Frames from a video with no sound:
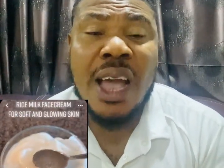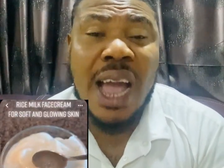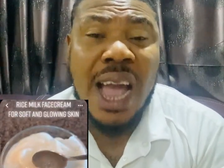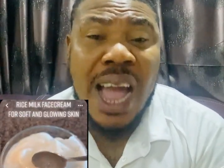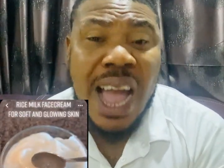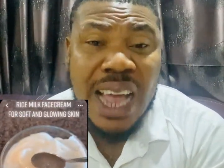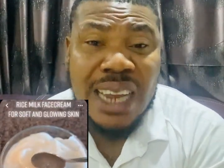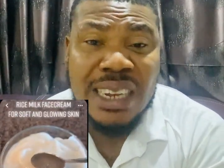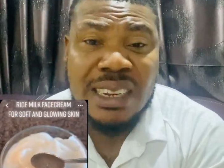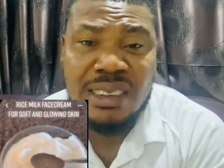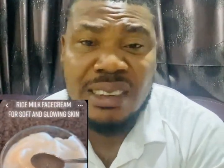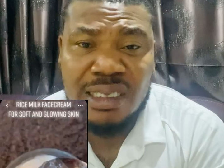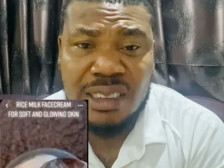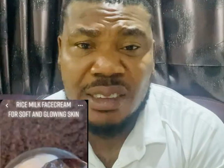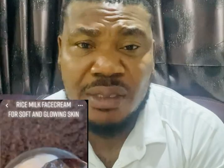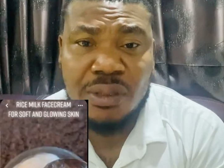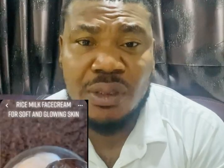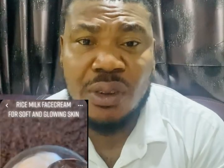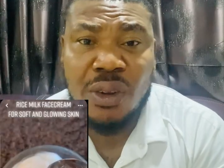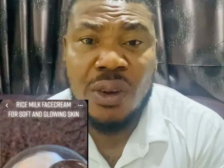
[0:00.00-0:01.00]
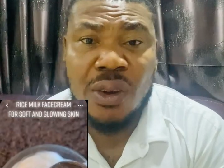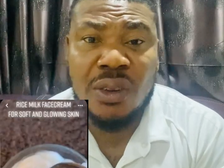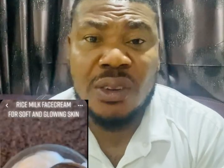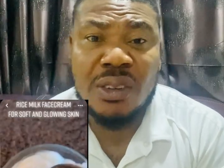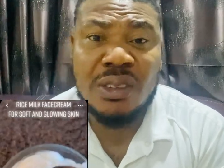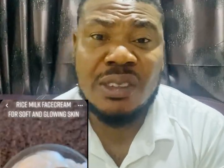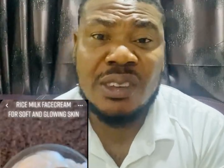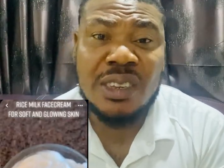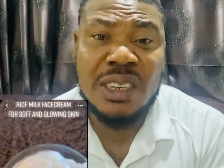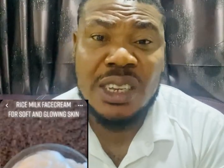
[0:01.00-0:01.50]
additives or
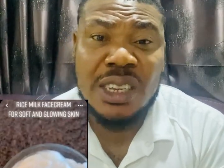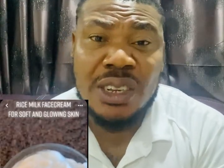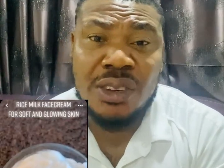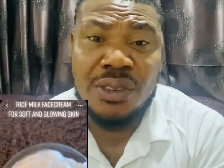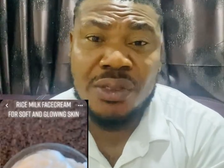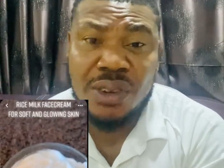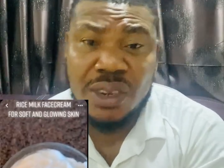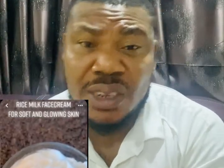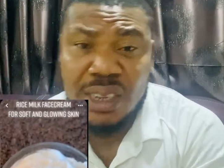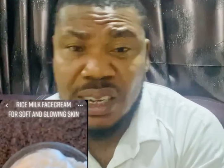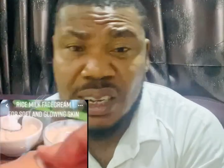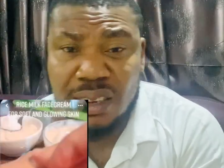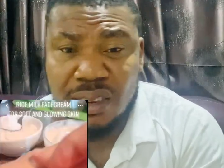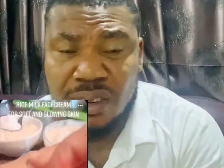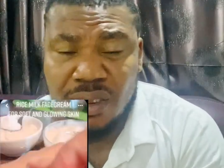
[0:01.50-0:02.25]
this ingredient.